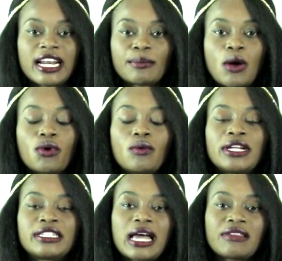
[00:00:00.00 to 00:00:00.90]
bad about what
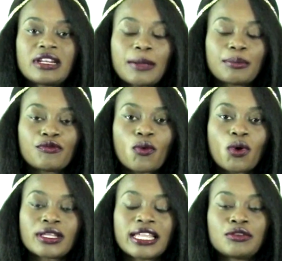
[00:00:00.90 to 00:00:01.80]
went down the night
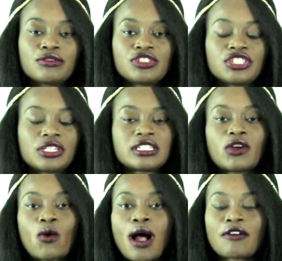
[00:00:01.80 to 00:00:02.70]
before, that usually she
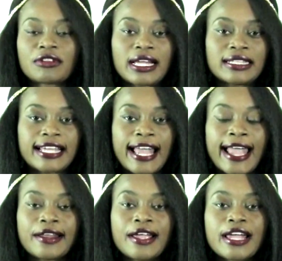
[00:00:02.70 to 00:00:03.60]
doesn't go off like
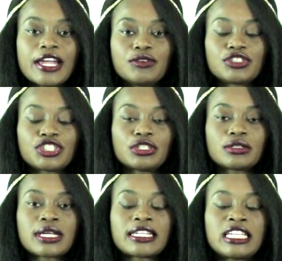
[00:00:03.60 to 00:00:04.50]
that, and usually she
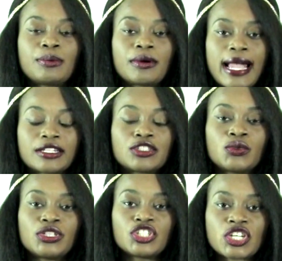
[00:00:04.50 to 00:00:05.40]
knows how to keep her
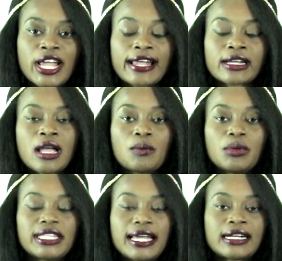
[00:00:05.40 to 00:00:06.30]
attitude in check,
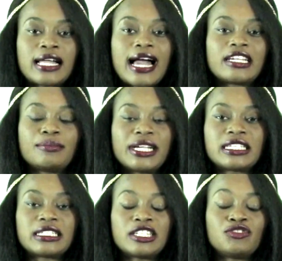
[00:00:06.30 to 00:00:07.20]
but that Claudia
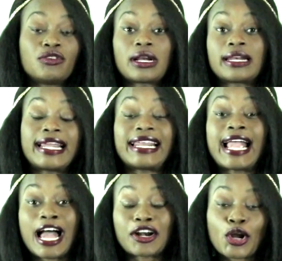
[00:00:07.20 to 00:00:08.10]
basically drug
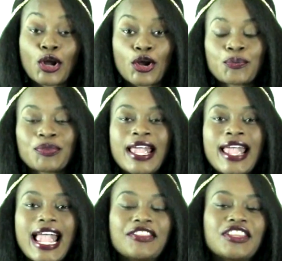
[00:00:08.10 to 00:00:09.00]
Nene out of her.
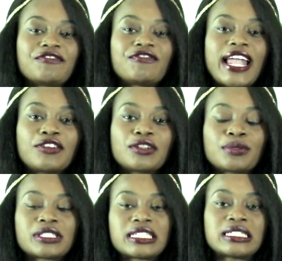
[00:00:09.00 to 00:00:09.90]
And then Phaedra
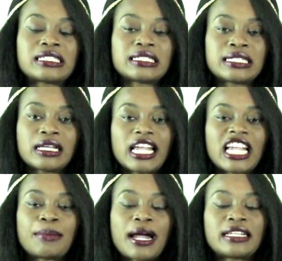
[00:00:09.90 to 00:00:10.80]
proceeds to tell
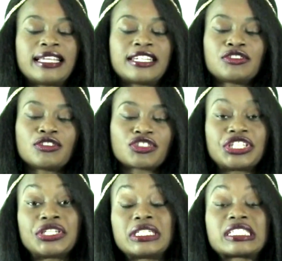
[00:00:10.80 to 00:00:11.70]
everybody that, you know,
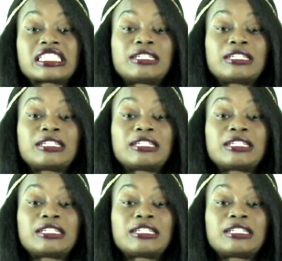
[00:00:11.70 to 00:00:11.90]
she couldn't